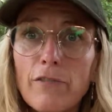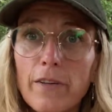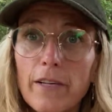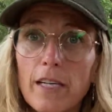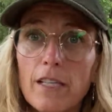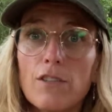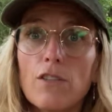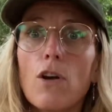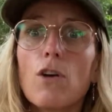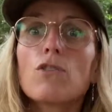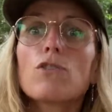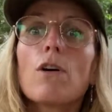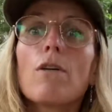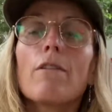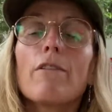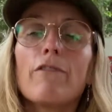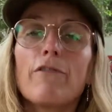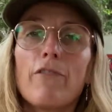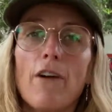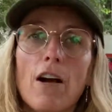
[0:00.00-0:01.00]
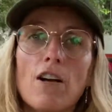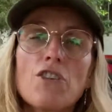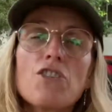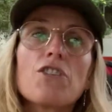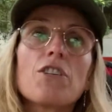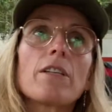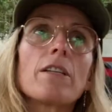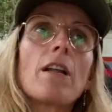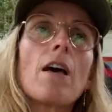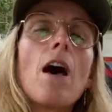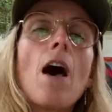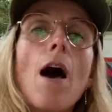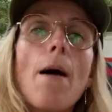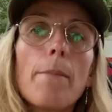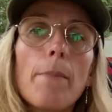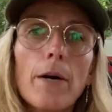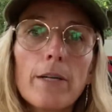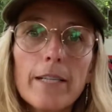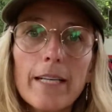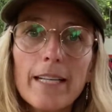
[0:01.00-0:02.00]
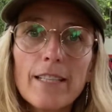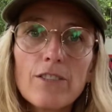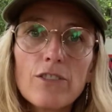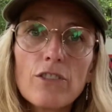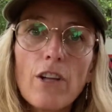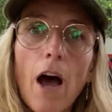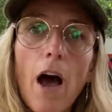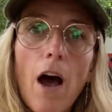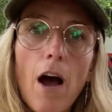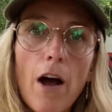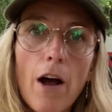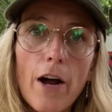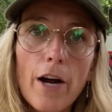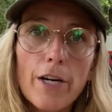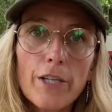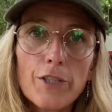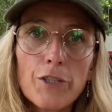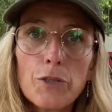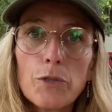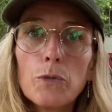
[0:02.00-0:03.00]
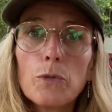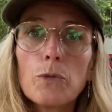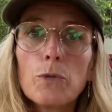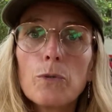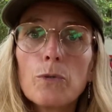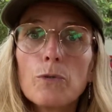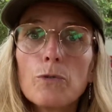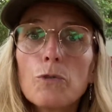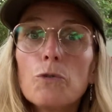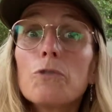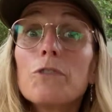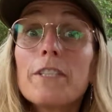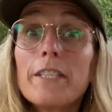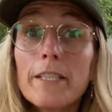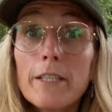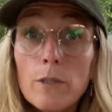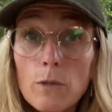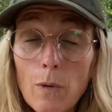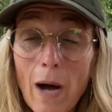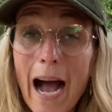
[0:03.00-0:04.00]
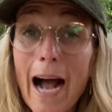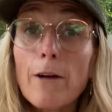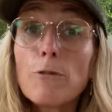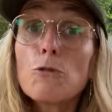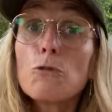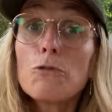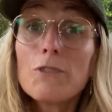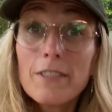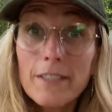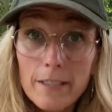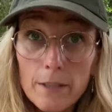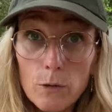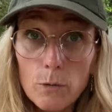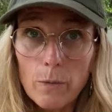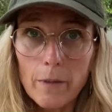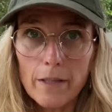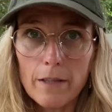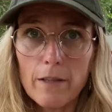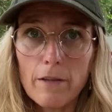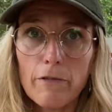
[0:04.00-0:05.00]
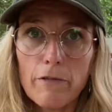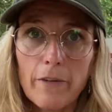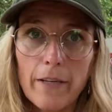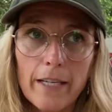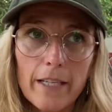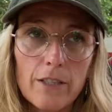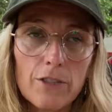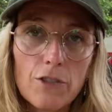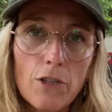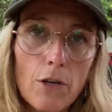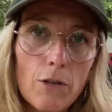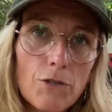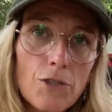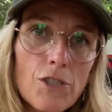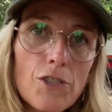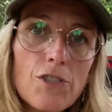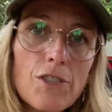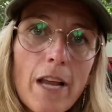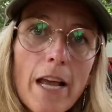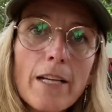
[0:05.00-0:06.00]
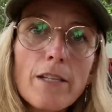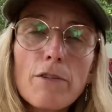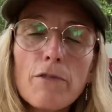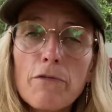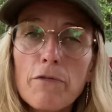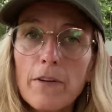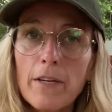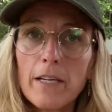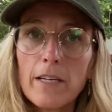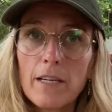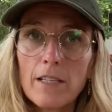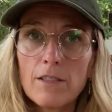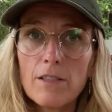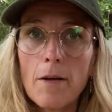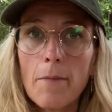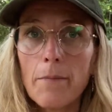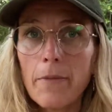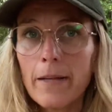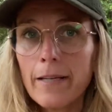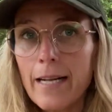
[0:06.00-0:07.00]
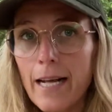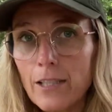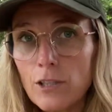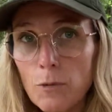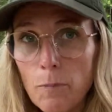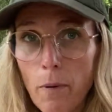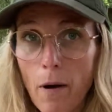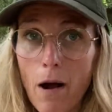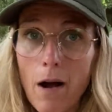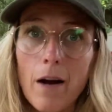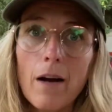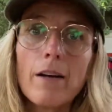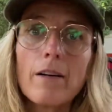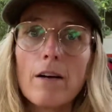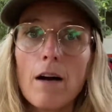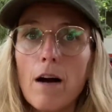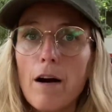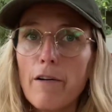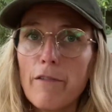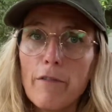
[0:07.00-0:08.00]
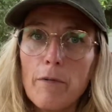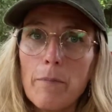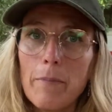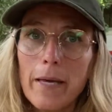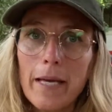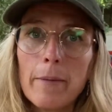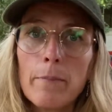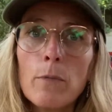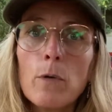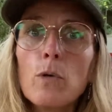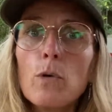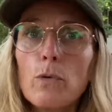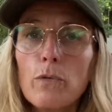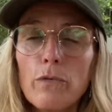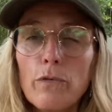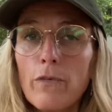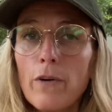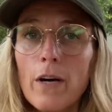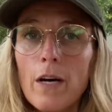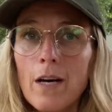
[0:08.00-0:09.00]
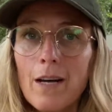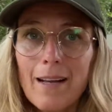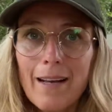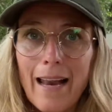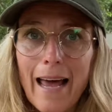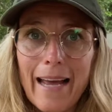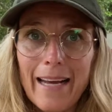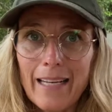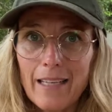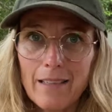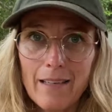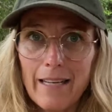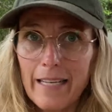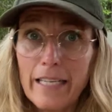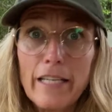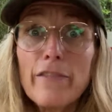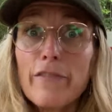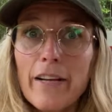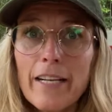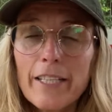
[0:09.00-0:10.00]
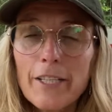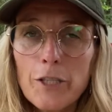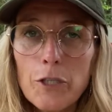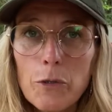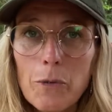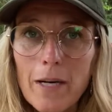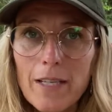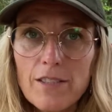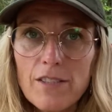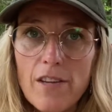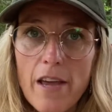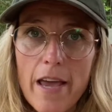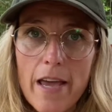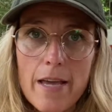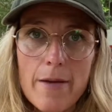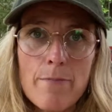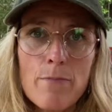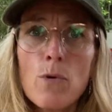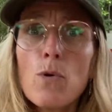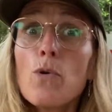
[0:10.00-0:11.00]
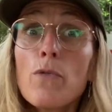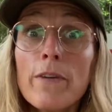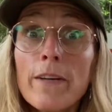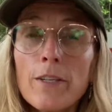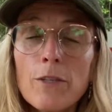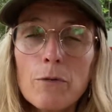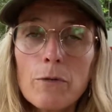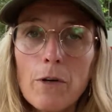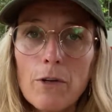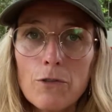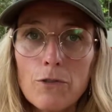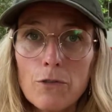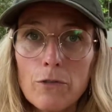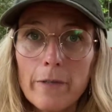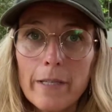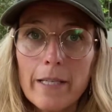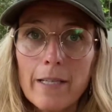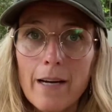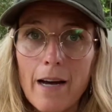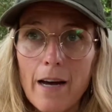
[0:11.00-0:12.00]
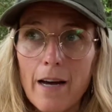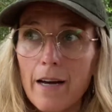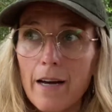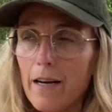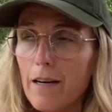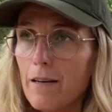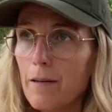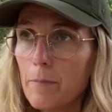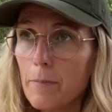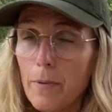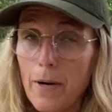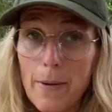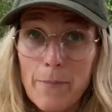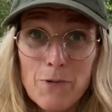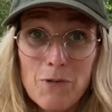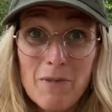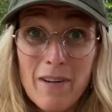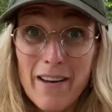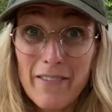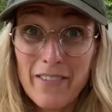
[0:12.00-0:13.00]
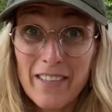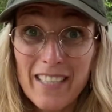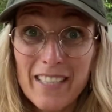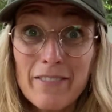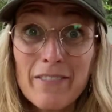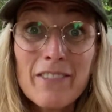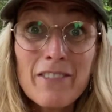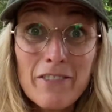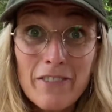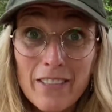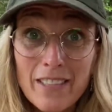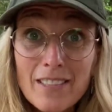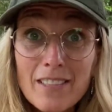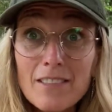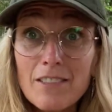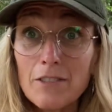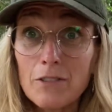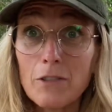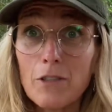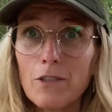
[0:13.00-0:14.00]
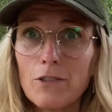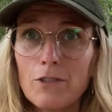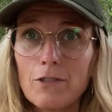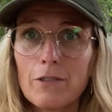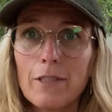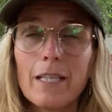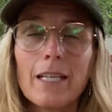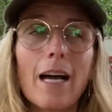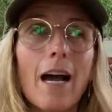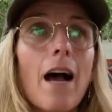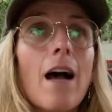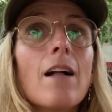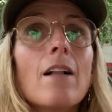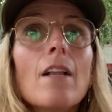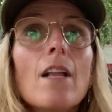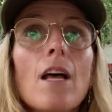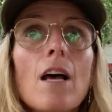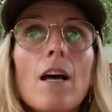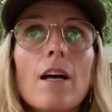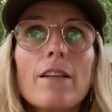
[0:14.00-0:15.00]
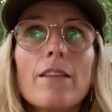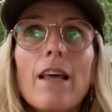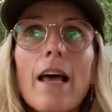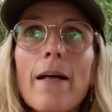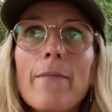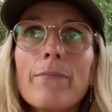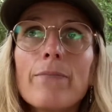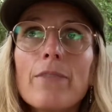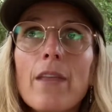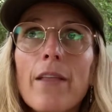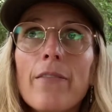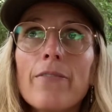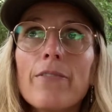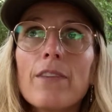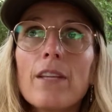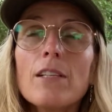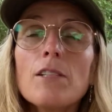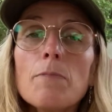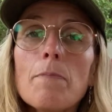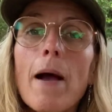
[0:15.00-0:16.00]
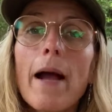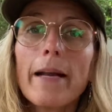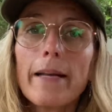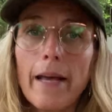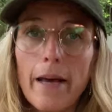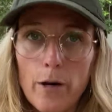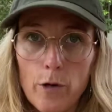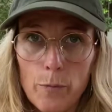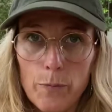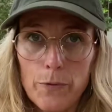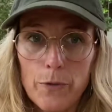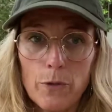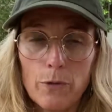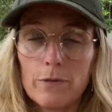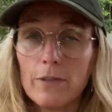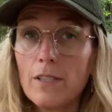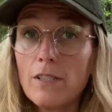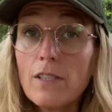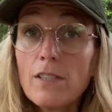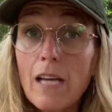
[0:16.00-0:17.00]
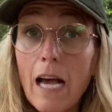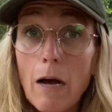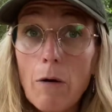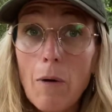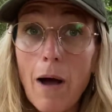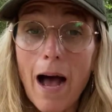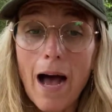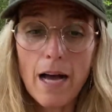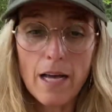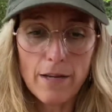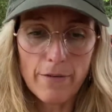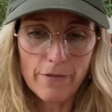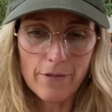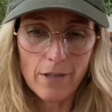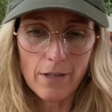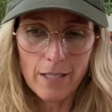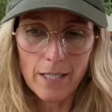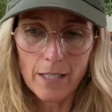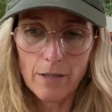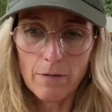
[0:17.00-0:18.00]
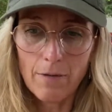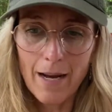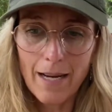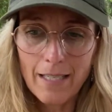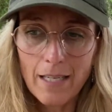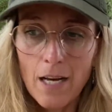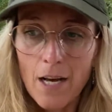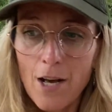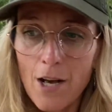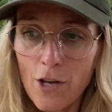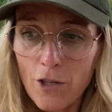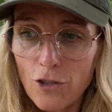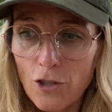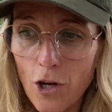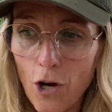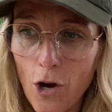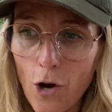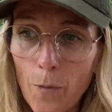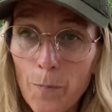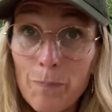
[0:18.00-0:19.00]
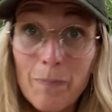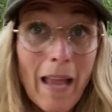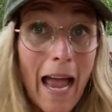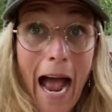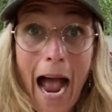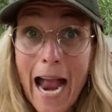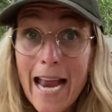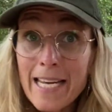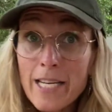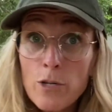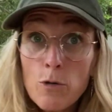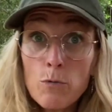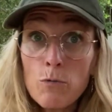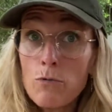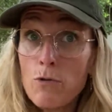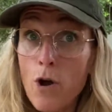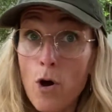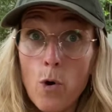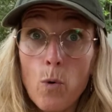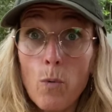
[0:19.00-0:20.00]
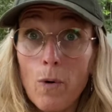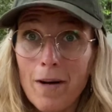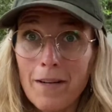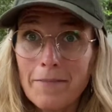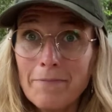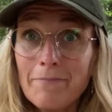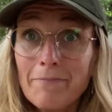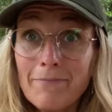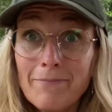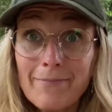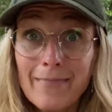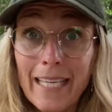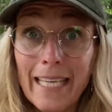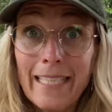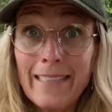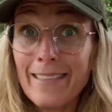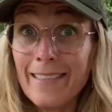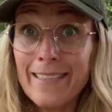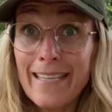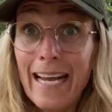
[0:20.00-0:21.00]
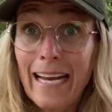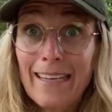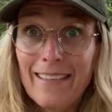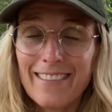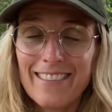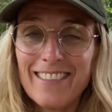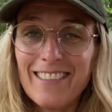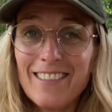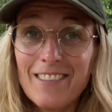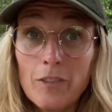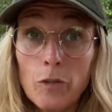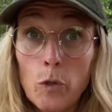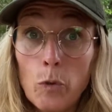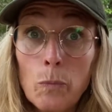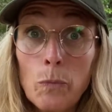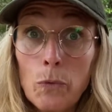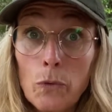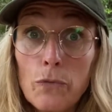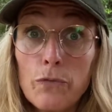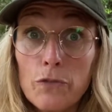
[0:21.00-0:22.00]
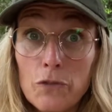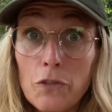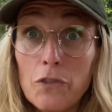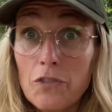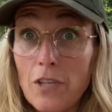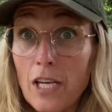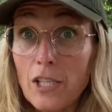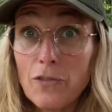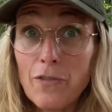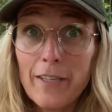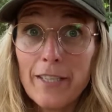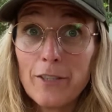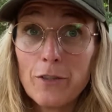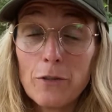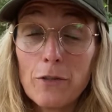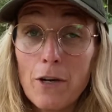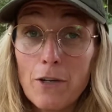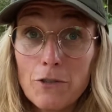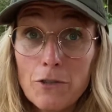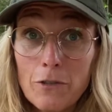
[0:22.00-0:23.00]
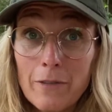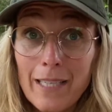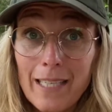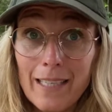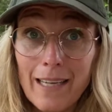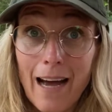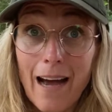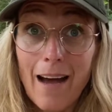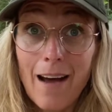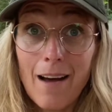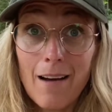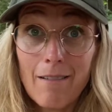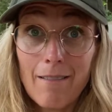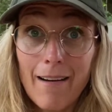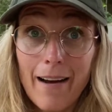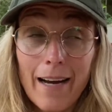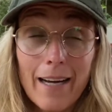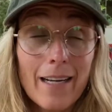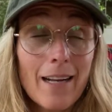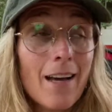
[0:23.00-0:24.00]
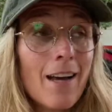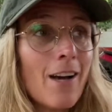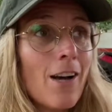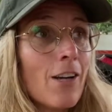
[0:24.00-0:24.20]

Fear is also a function, but it's the art how to deal with the fear. So just take the fear as something that's part of a big move, like leaving the USA, moving to Costa Rica. Perhaps you never even visited Costa Rica. Then this might help you. This is how I have done it, right? So I knew no one in the Netherlands who moved successfully to Costa Rica, right?